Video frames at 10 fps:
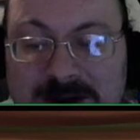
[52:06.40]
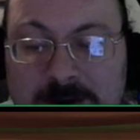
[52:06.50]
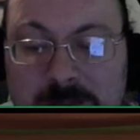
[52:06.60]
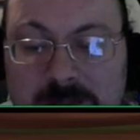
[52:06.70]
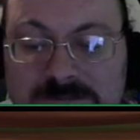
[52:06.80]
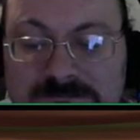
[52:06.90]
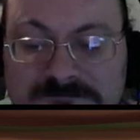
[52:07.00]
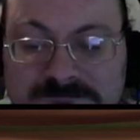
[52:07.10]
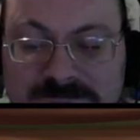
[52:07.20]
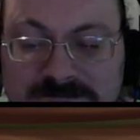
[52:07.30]
It still ends
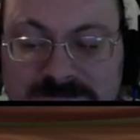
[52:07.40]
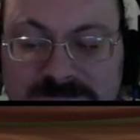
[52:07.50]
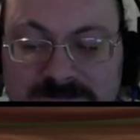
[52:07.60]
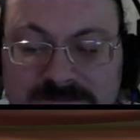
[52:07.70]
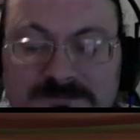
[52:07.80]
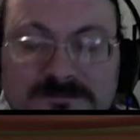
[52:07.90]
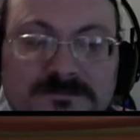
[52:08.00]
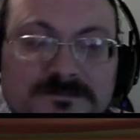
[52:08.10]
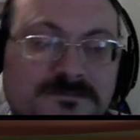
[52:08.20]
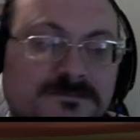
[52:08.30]
up being underpowered,
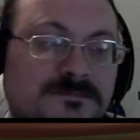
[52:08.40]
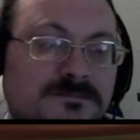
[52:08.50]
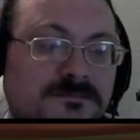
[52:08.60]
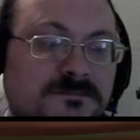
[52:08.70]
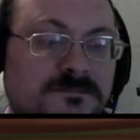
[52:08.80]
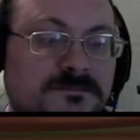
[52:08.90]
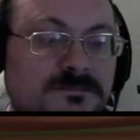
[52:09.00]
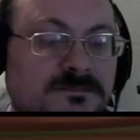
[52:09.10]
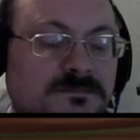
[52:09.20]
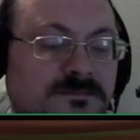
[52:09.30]
but you at least
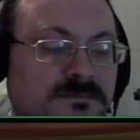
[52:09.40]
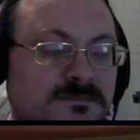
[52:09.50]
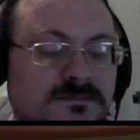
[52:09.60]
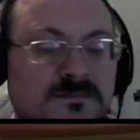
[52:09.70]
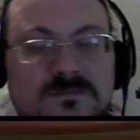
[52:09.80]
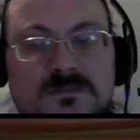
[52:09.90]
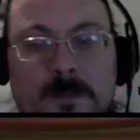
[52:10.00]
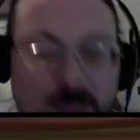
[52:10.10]
are on par with